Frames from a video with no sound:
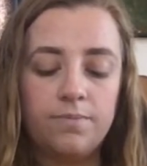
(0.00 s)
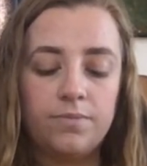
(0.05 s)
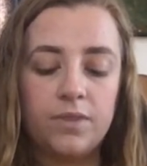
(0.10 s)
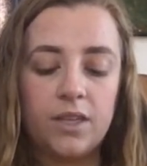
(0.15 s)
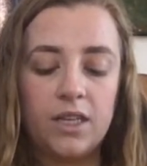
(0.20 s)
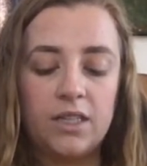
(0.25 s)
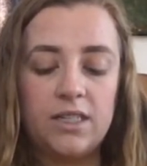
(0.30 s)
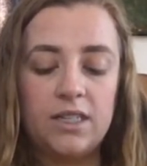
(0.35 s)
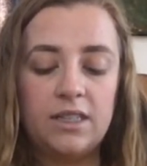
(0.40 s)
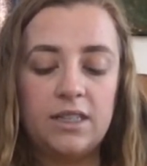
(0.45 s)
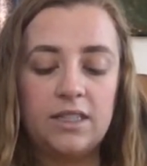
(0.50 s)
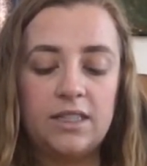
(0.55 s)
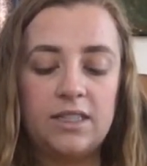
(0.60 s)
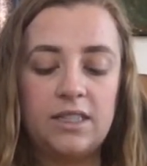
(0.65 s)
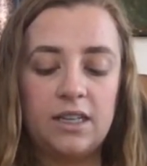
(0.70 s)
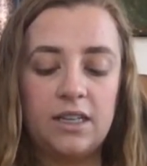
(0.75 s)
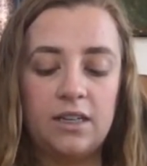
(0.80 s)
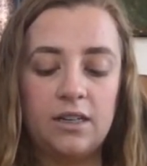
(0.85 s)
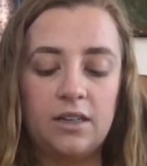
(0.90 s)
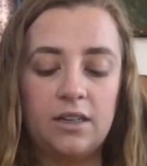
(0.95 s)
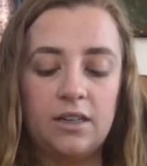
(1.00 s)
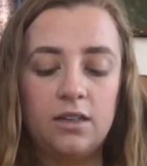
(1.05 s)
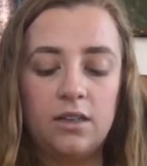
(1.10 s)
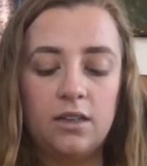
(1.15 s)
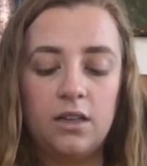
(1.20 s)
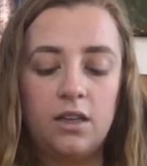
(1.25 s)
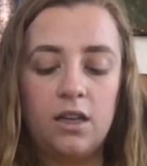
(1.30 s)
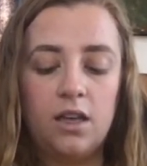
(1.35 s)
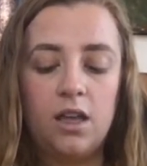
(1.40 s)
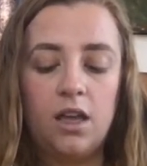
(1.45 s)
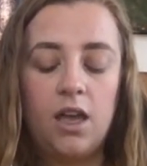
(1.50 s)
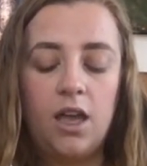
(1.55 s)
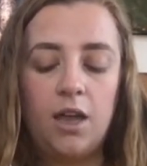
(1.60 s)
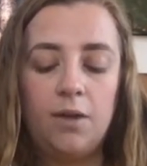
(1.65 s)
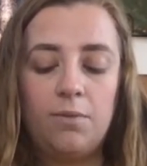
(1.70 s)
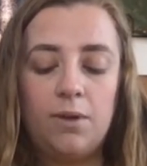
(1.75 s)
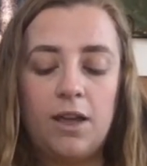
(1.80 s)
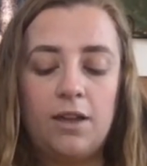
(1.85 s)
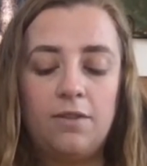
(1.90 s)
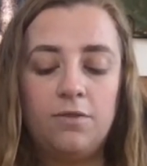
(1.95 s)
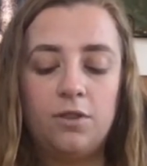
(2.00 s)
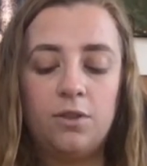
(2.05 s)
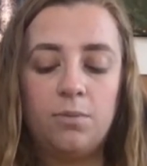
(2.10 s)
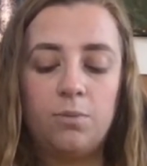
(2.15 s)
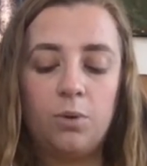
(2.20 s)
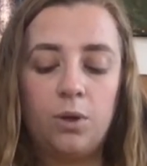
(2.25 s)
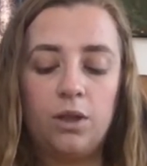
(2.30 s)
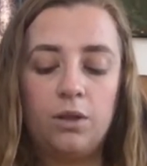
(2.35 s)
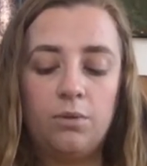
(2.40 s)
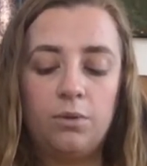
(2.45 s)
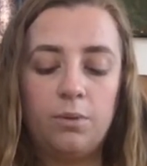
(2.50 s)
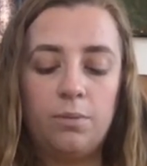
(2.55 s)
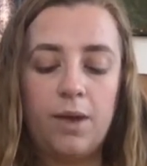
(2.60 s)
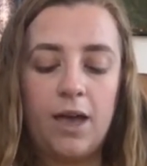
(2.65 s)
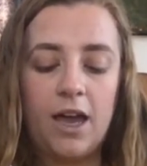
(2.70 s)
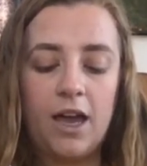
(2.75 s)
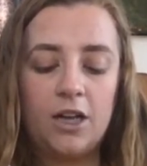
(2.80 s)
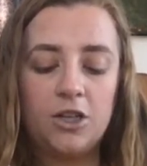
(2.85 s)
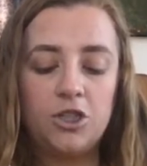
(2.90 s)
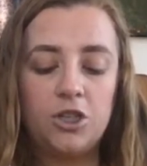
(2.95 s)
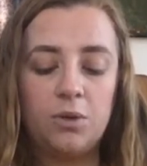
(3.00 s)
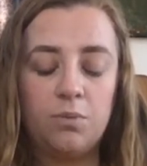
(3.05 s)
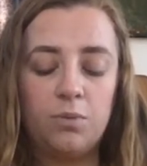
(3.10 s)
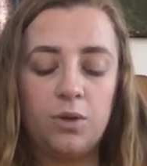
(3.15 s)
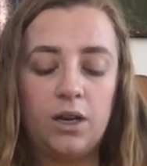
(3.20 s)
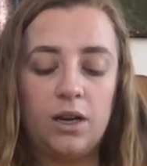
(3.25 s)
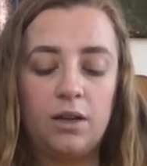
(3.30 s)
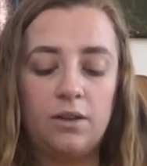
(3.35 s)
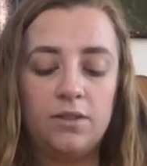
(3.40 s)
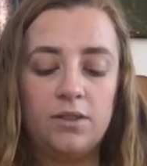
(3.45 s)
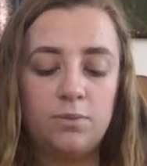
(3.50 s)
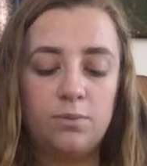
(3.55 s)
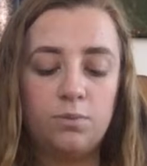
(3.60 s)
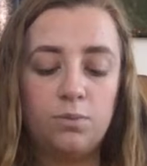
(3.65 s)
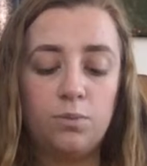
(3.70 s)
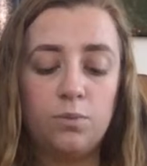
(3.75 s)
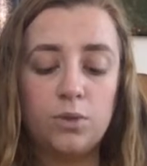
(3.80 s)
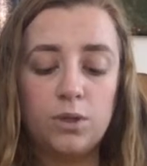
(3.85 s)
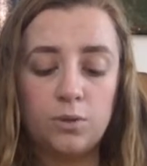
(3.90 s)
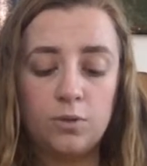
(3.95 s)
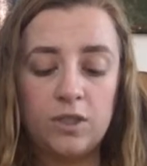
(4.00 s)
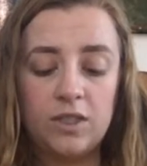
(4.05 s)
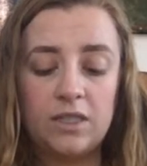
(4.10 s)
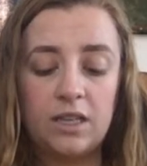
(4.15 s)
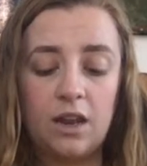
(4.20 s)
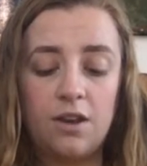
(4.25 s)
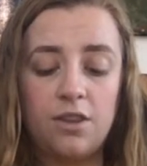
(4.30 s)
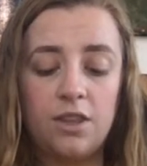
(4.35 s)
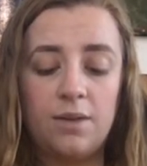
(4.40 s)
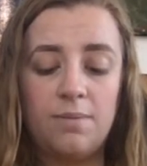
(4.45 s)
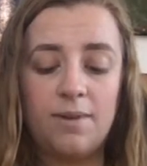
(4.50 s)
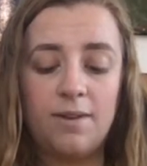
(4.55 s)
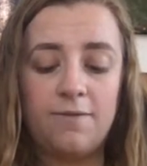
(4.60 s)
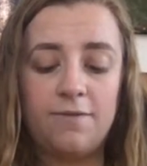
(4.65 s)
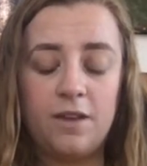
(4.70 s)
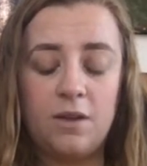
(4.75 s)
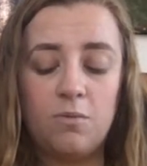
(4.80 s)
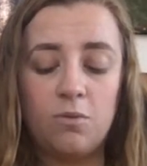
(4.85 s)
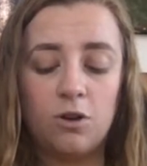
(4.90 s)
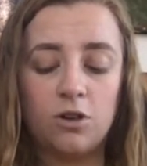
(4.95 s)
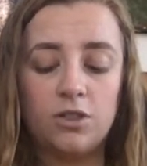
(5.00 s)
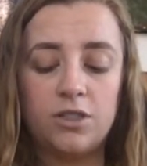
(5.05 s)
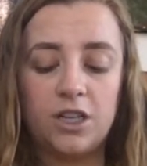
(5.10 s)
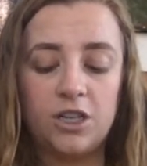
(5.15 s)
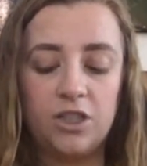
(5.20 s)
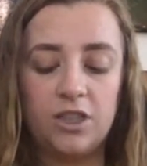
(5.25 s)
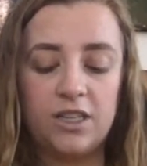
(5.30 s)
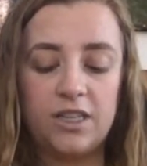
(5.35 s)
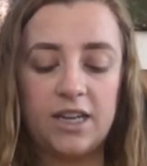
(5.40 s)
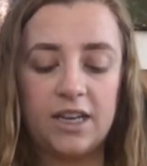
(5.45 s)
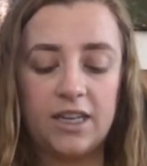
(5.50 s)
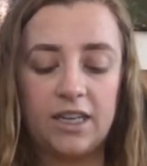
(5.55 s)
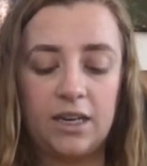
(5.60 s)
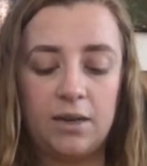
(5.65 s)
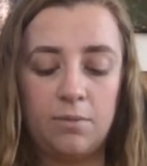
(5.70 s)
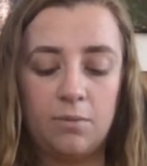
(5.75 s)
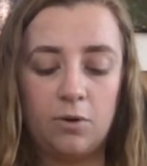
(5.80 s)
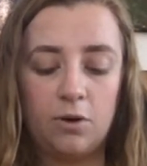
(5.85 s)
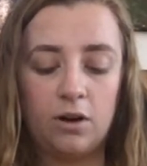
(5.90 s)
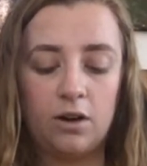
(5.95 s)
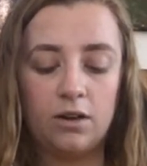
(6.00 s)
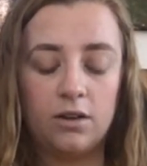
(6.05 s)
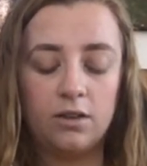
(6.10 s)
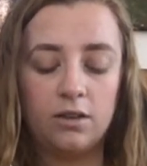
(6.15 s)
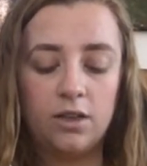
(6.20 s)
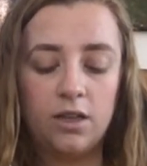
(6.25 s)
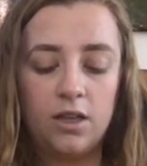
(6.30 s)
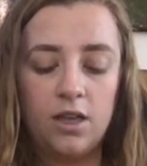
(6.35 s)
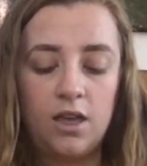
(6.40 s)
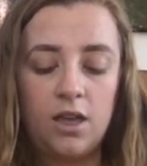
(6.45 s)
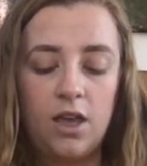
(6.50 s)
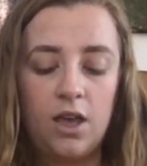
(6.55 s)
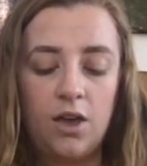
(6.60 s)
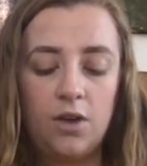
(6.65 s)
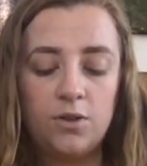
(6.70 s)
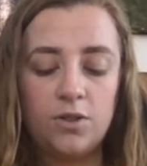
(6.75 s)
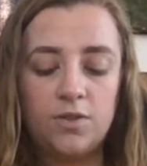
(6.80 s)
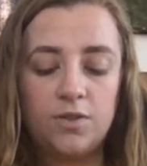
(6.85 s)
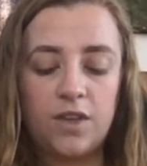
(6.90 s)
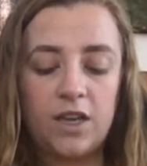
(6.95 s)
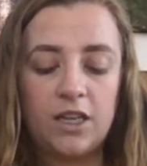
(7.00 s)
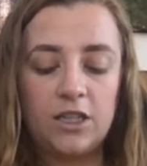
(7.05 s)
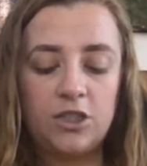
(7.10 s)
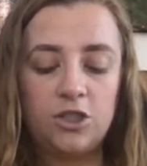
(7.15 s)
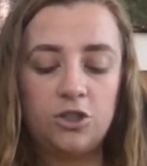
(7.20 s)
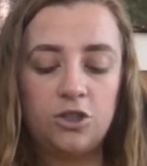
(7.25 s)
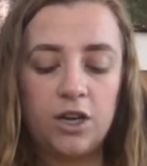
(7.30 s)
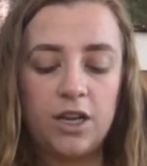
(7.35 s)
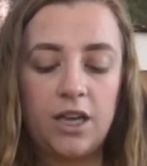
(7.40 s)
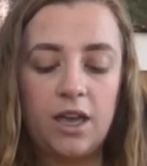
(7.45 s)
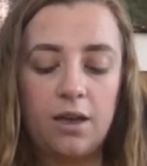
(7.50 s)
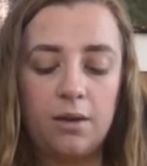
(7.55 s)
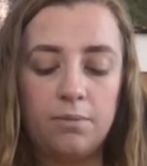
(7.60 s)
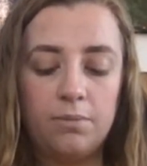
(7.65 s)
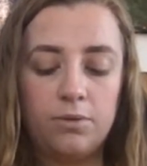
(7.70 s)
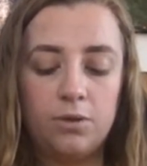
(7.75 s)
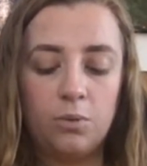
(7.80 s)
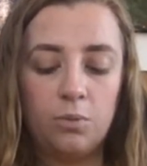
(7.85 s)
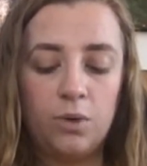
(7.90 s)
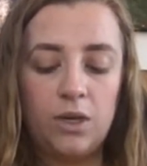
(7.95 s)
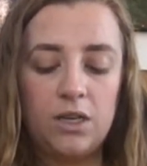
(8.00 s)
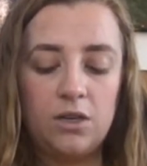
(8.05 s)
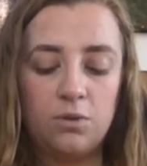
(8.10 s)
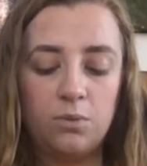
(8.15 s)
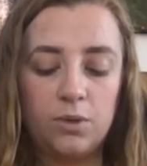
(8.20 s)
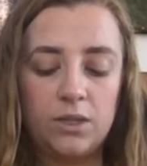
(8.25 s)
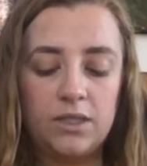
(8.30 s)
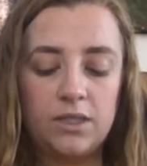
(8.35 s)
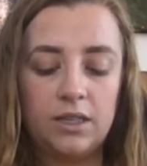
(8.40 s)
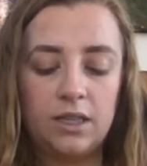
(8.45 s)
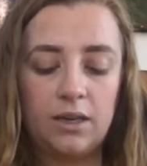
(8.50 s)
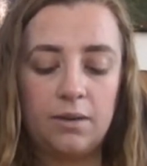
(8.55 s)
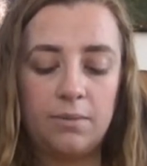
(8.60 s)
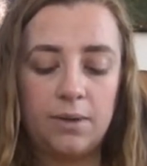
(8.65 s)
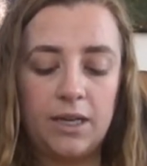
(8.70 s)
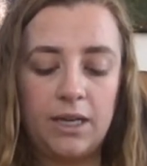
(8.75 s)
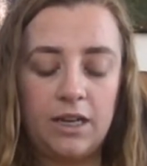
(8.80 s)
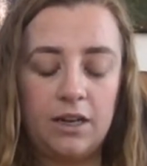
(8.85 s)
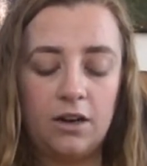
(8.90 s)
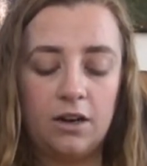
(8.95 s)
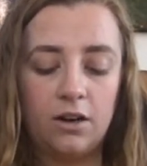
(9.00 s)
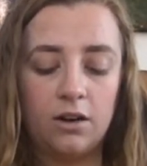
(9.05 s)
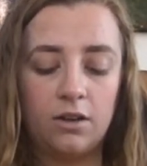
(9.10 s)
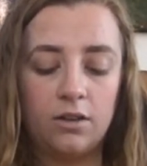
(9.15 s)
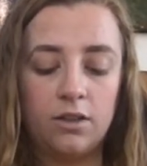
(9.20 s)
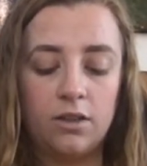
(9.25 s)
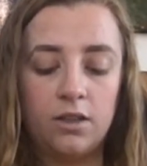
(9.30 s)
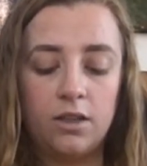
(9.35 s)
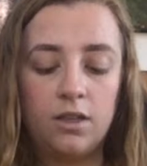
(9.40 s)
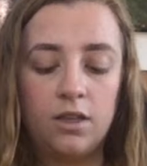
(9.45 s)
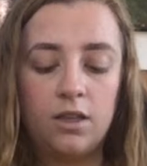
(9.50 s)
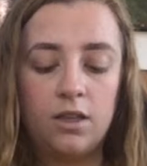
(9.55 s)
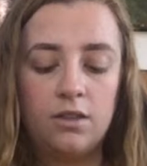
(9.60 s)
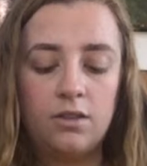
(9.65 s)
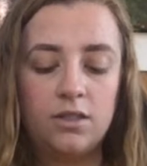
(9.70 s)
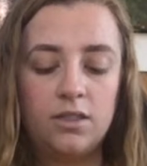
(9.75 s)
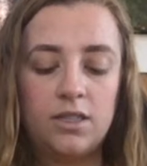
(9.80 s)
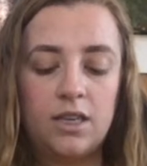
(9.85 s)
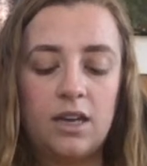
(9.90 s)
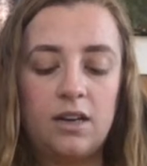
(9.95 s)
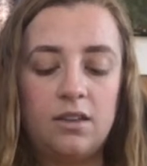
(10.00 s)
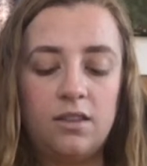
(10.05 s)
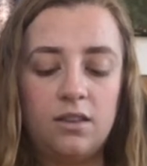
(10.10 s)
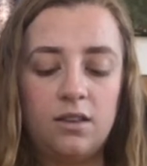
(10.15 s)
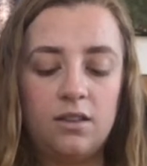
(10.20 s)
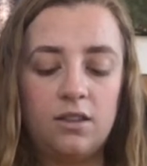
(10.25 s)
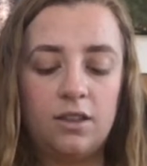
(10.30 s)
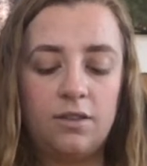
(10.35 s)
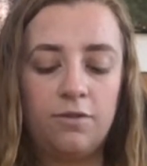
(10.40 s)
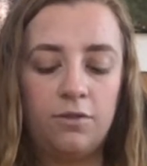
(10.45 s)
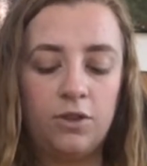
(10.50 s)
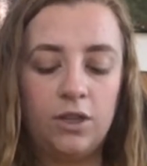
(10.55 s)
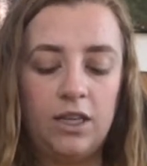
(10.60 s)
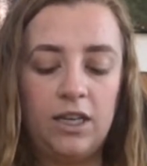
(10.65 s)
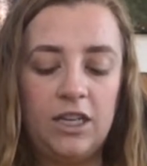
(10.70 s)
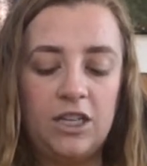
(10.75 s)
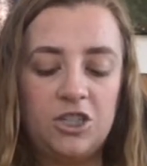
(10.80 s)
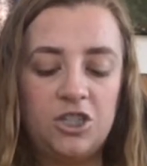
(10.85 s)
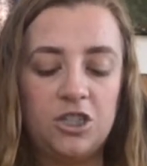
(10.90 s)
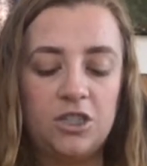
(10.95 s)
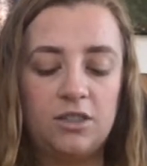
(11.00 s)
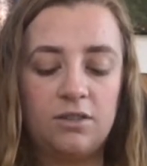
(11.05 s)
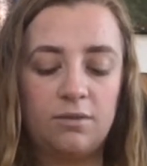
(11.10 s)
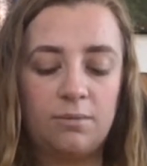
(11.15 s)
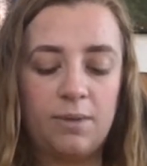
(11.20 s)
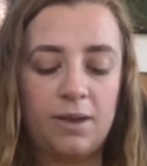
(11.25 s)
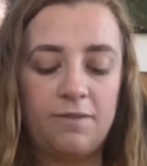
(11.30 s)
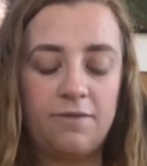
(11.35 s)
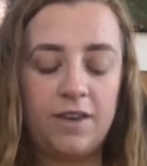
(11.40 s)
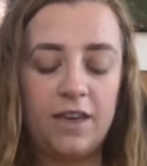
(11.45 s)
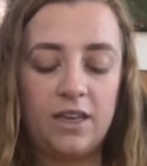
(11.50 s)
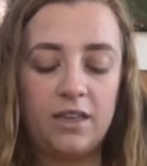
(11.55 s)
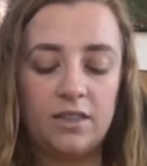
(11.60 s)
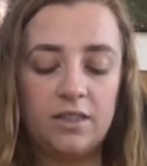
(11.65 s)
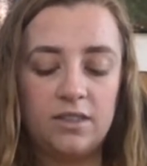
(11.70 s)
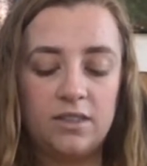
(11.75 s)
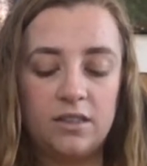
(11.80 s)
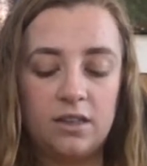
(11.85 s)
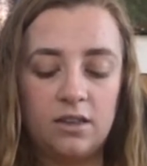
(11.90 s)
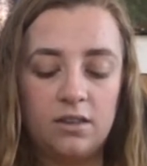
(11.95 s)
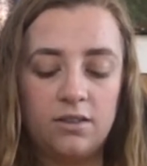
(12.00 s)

I didn't listen. I ran for the boiler room hatch, and when suddenly my feet weren't touching the deck anymore. I was flying straight up, the wind whistling in my ear, the side of the cliff only inches from my face.